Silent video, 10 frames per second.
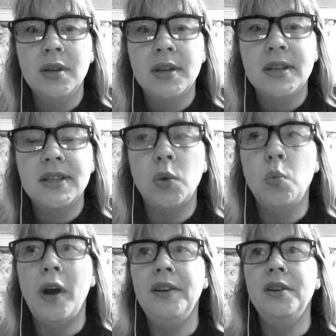So
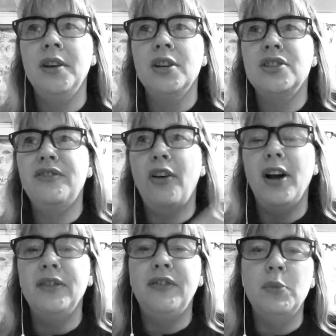when
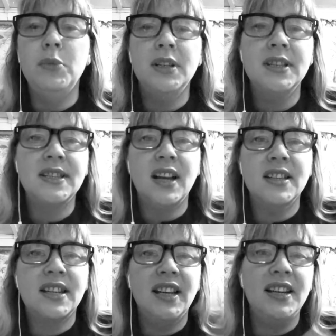Divine Feminine starts
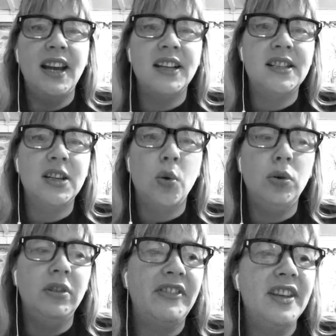connecting all
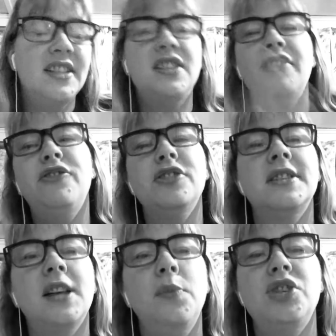of these different
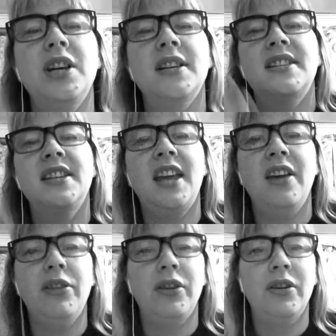subjects
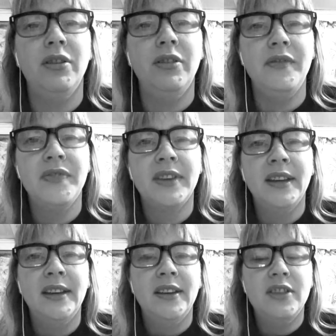together,
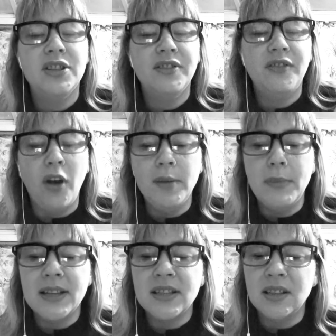the Divine
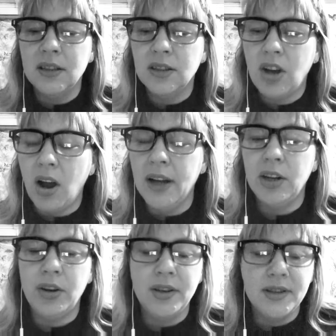Masculine kind of
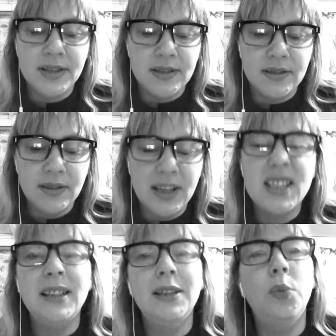goes, it's a
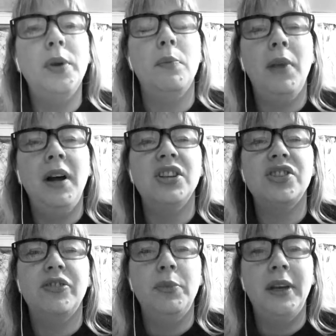little bit much
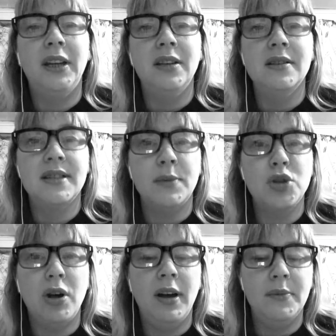for me
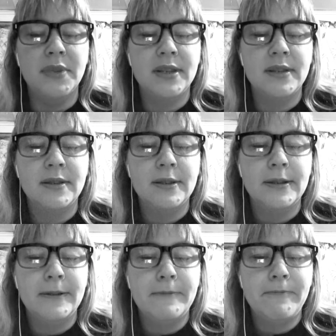sometimes.
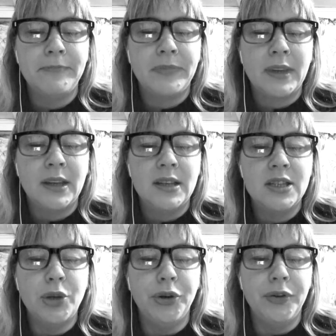
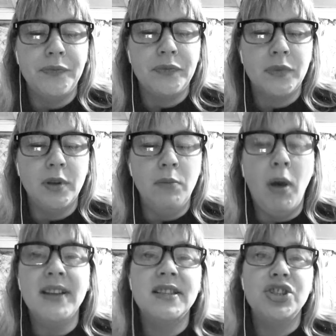So
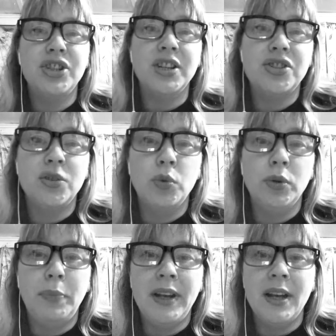my suggestion would
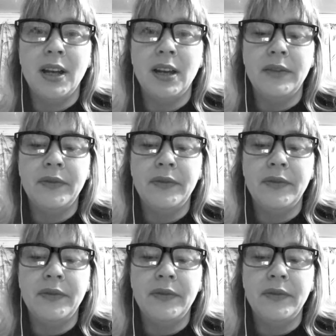be,